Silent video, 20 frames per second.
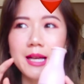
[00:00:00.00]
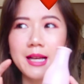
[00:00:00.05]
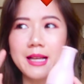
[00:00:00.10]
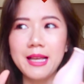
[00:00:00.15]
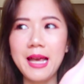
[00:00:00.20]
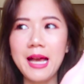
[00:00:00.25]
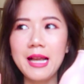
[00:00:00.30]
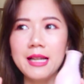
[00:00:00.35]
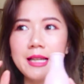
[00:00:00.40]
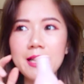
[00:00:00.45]
like a
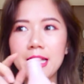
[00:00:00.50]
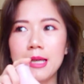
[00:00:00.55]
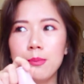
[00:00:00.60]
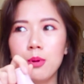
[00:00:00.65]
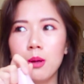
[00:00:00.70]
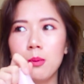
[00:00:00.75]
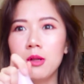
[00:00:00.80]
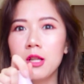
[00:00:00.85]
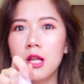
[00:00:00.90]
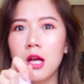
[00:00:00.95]
candy
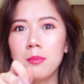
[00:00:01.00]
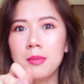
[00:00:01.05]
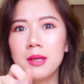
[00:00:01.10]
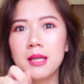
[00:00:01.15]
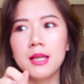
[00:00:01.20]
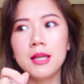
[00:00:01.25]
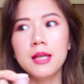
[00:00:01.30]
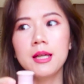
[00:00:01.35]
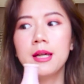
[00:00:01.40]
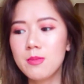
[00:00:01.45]

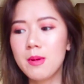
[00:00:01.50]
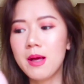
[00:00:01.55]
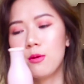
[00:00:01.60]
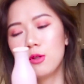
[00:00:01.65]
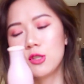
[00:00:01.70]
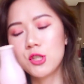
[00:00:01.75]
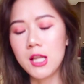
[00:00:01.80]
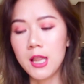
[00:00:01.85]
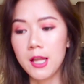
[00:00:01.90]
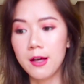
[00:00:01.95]
bubblegummy smell,
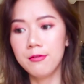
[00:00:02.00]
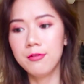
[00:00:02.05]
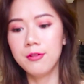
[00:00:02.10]
which I love.